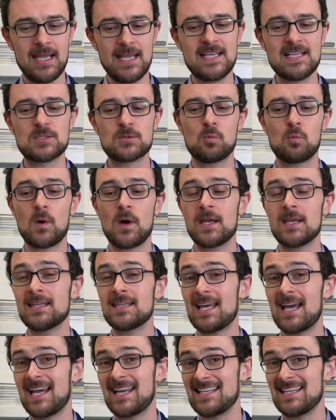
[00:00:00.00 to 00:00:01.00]
is
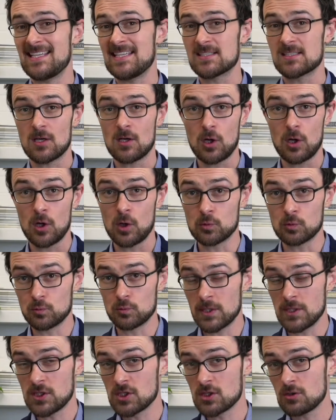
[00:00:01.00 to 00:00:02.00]
one that is
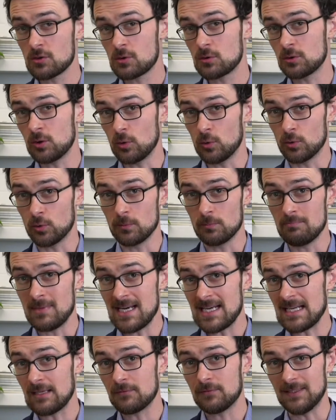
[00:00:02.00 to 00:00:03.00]
original or
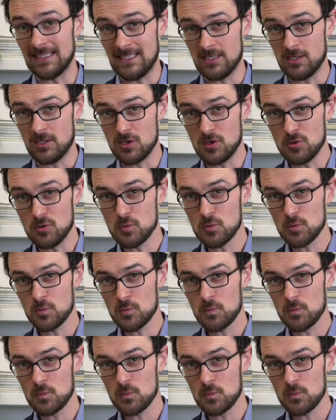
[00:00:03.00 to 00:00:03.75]
meaningfully new